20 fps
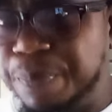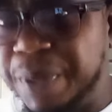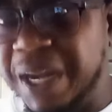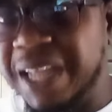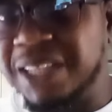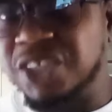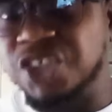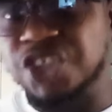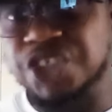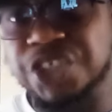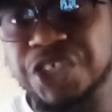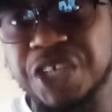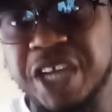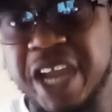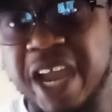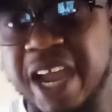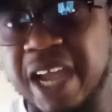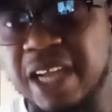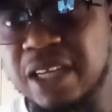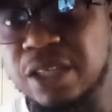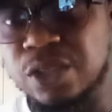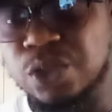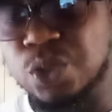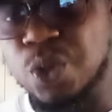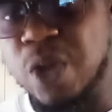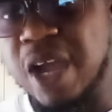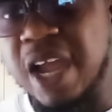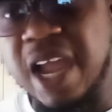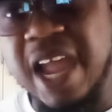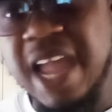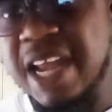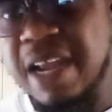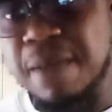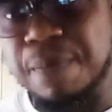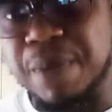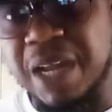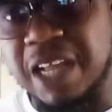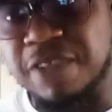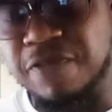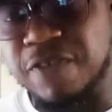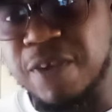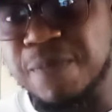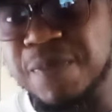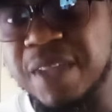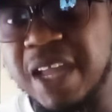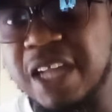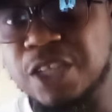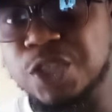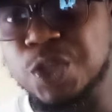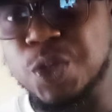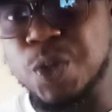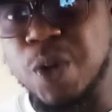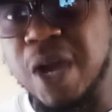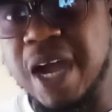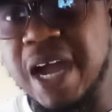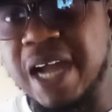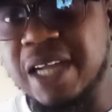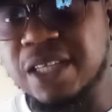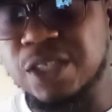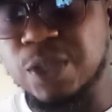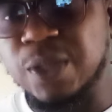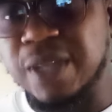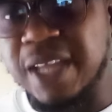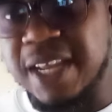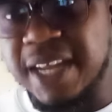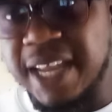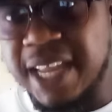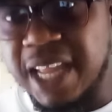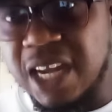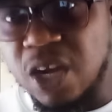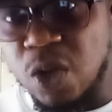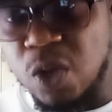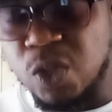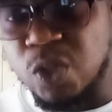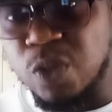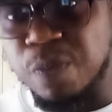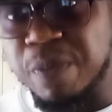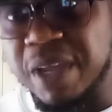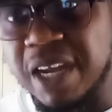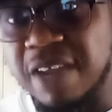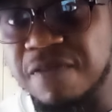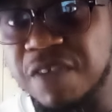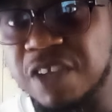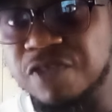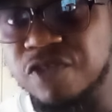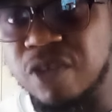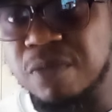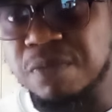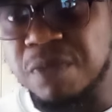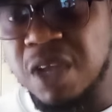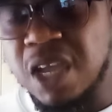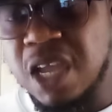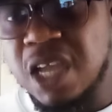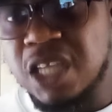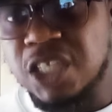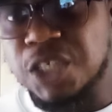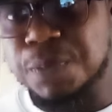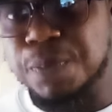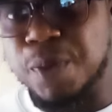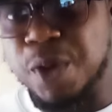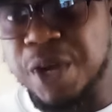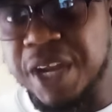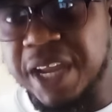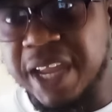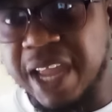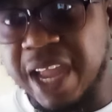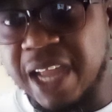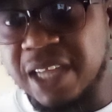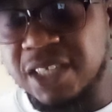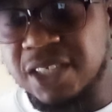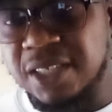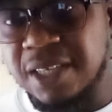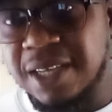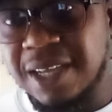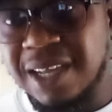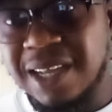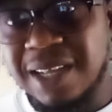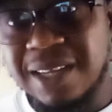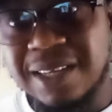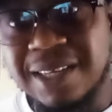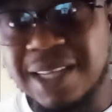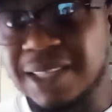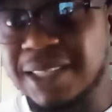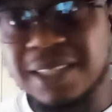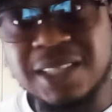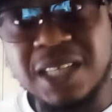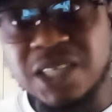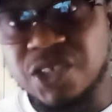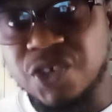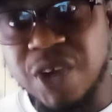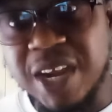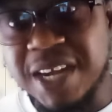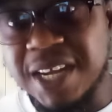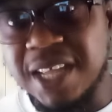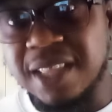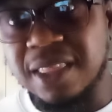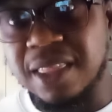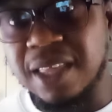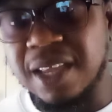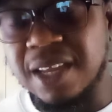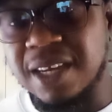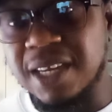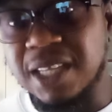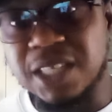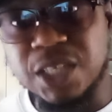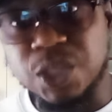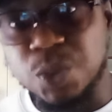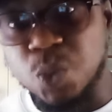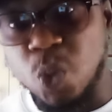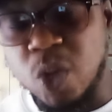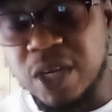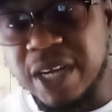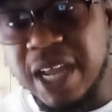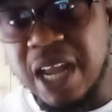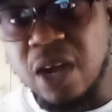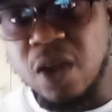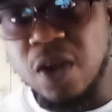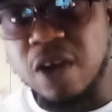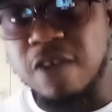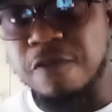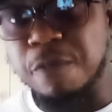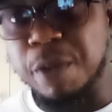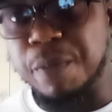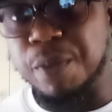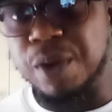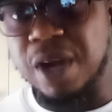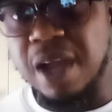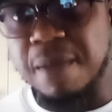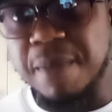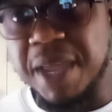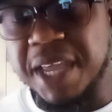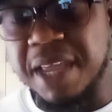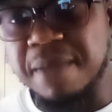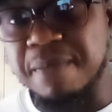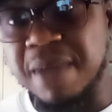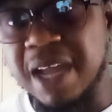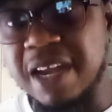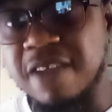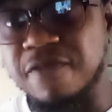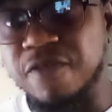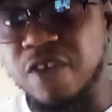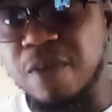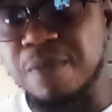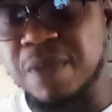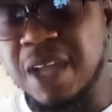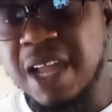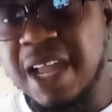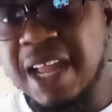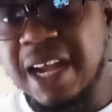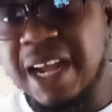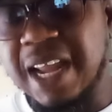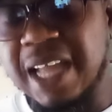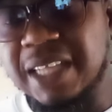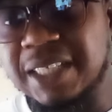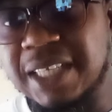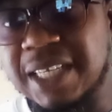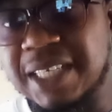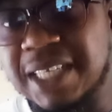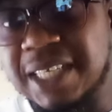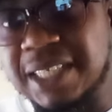Please share to any platform that you are so that they can also benefit from SpotiCash. This is a trending thing. This is what a lot of people are making money from lately.